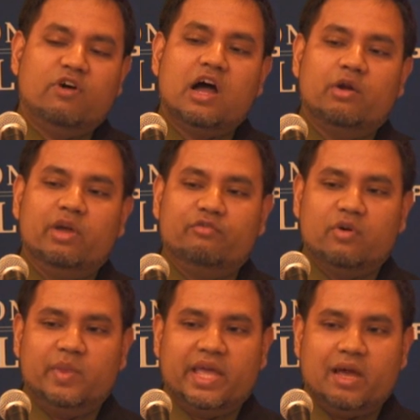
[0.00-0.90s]
far
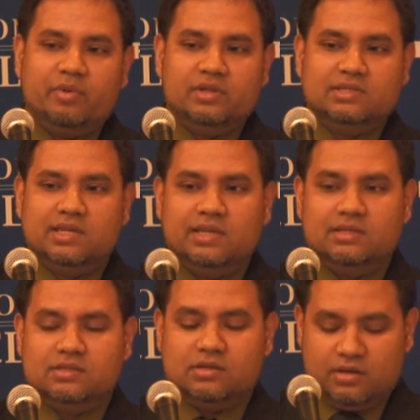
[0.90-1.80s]
away from the capital
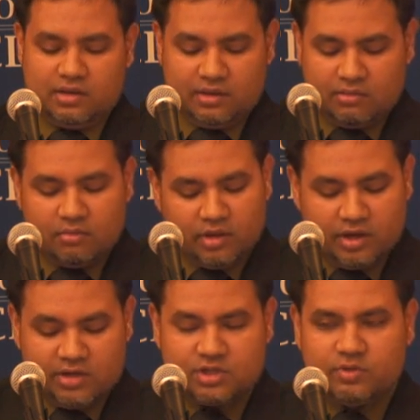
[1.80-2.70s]
city. It's
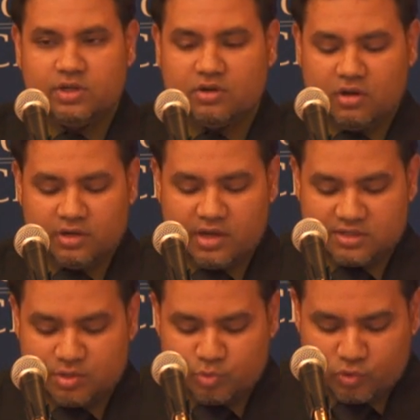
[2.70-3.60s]
in a district
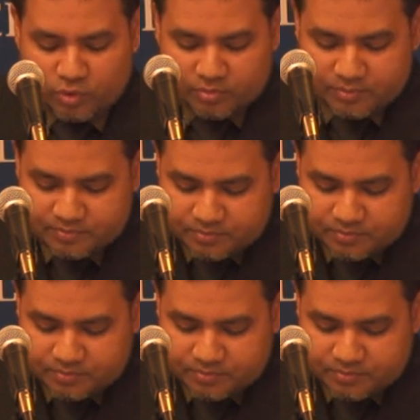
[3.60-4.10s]
called Ghazipur.